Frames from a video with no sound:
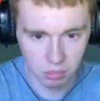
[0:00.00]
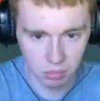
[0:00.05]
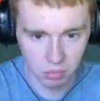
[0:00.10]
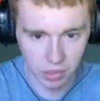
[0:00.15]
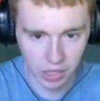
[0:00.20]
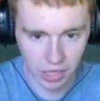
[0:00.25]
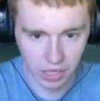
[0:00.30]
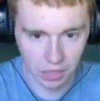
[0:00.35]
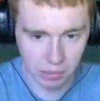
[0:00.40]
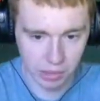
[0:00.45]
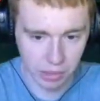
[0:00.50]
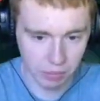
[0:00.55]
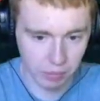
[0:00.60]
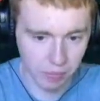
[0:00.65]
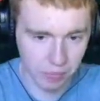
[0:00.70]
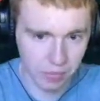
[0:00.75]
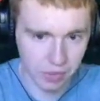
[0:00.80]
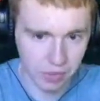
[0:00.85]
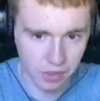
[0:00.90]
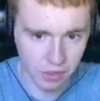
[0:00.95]
Hakama.
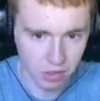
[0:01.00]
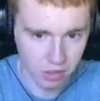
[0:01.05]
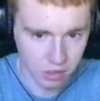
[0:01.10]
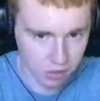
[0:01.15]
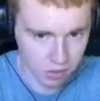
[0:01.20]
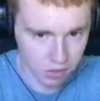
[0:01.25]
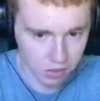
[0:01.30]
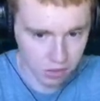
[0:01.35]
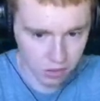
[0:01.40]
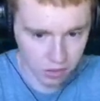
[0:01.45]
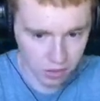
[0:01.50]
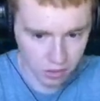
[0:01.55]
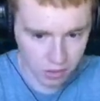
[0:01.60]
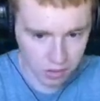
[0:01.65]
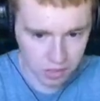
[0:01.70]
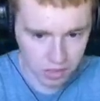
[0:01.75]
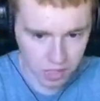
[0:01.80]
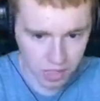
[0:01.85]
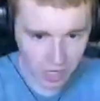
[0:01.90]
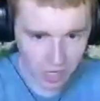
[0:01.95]
Let's
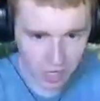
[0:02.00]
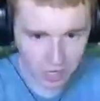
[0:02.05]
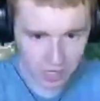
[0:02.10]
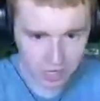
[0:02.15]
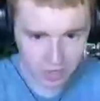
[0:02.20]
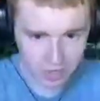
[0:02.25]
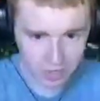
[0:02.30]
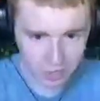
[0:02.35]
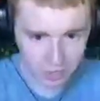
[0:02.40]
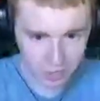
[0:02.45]
get out of here.